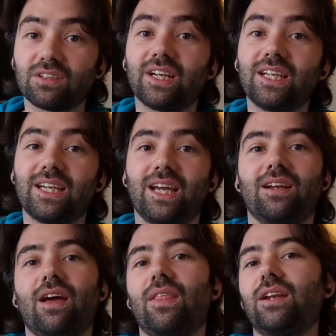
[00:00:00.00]
I need a
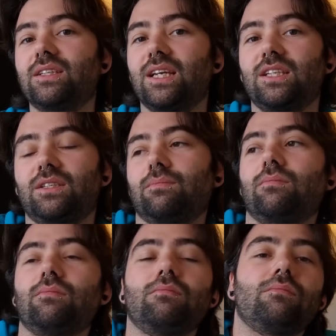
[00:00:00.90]
hint. And then it says,
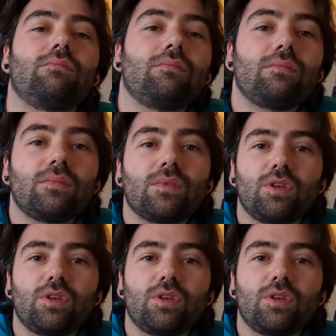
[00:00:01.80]
you